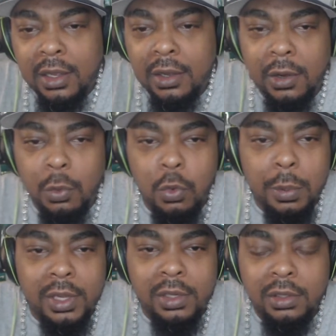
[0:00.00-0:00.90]
a
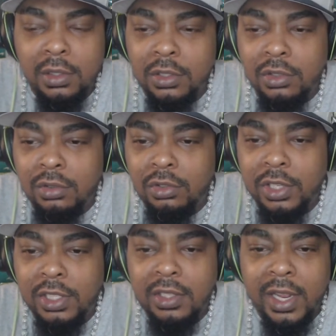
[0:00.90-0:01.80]
woman can
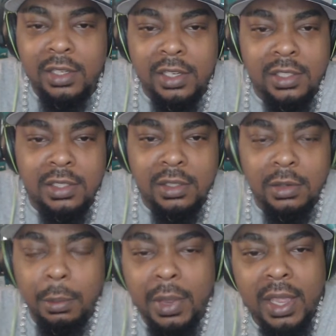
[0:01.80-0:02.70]
dress like this and
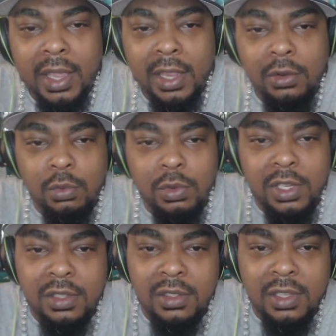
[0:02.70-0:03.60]
a man can't do
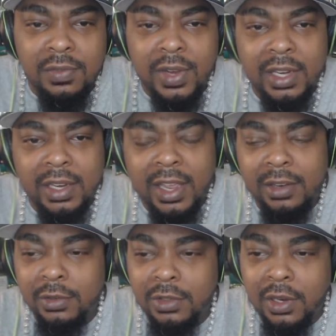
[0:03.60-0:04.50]
this and stuff like that
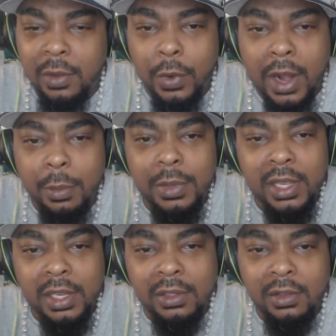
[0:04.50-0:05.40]
and without
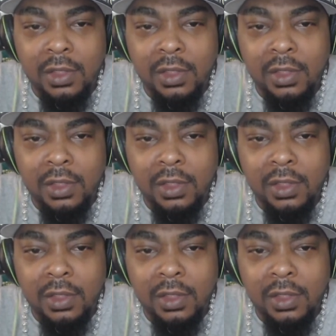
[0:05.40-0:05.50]
being